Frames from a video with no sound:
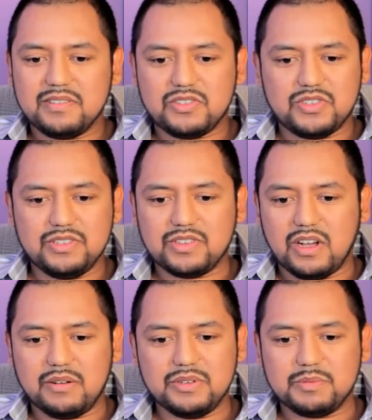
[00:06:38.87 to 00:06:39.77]
she's
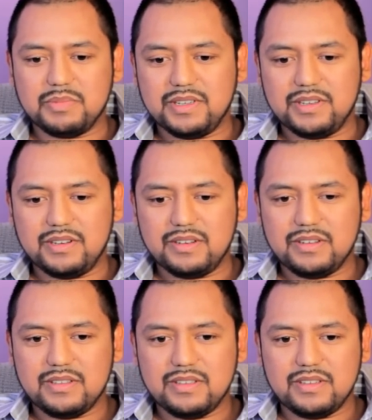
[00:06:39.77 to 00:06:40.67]
always been
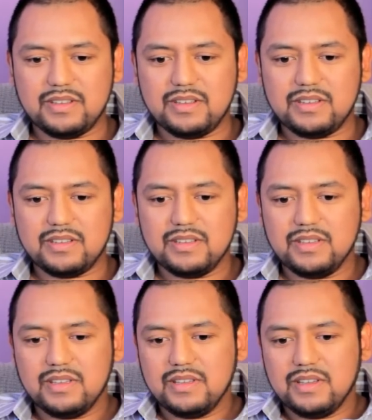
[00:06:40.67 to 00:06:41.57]
uh,
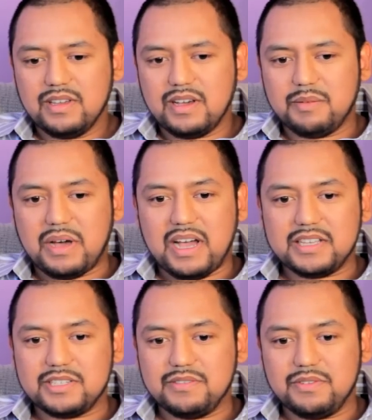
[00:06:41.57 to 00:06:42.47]
a
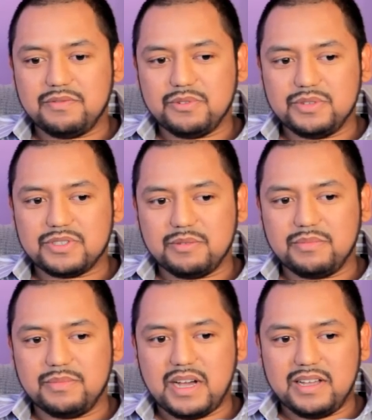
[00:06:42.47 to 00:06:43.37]
positive influence on
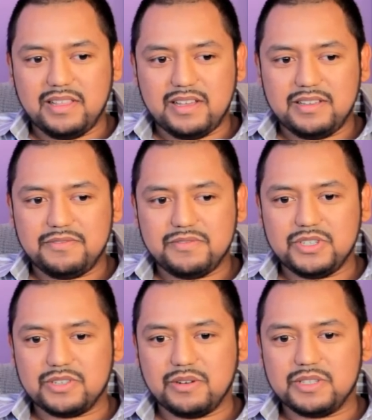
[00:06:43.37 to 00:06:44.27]
my life.
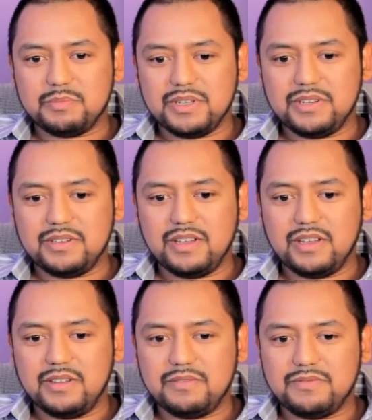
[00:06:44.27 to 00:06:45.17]
She's always been
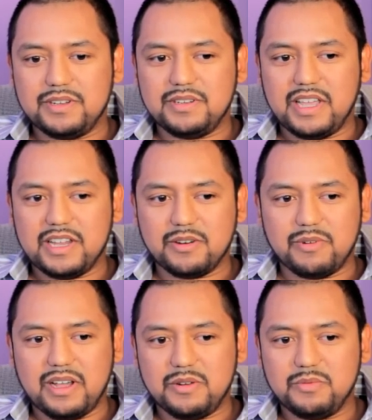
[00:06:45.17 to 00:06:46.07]
uh, fun to hang
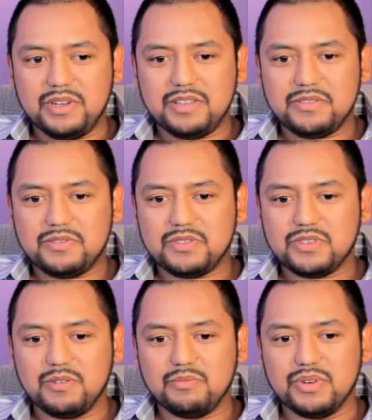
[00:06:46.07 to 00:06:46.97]
around with.
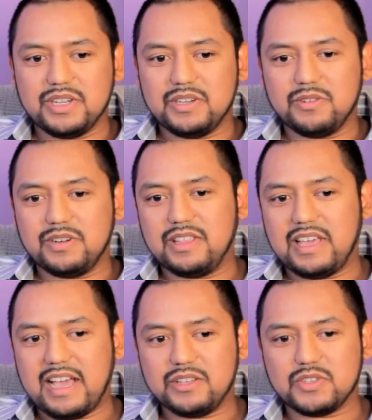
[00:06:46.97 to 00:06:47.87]
So bringing her into
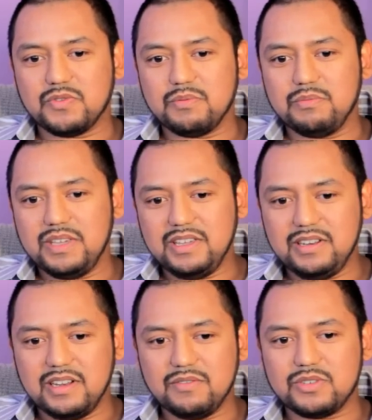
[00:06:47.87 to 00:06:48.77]
the house for
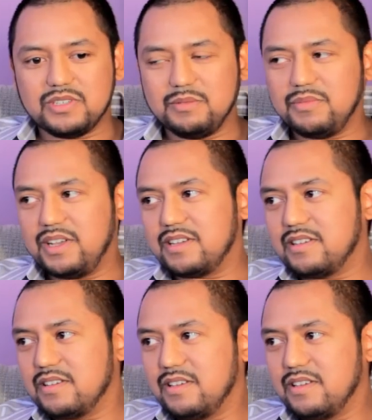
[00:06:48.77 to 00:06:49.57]
me never seemed like